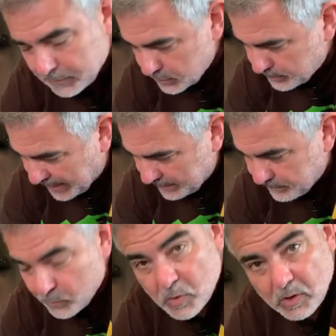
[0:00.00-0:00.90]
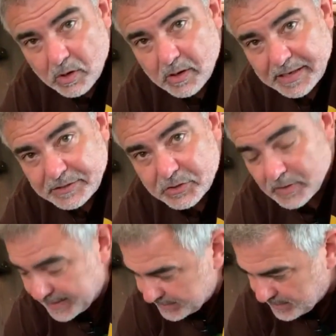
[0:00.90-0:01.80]
little spot for ice
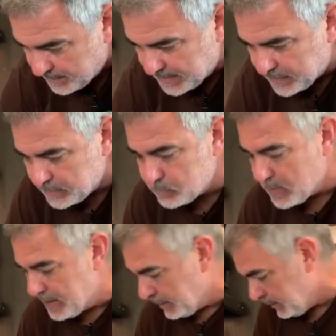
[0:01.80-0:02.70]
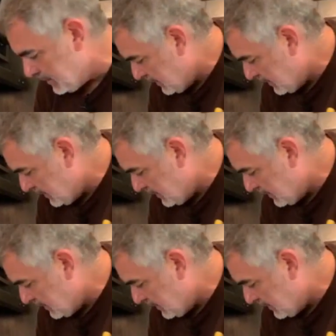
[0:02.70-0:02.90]
trays in there as well.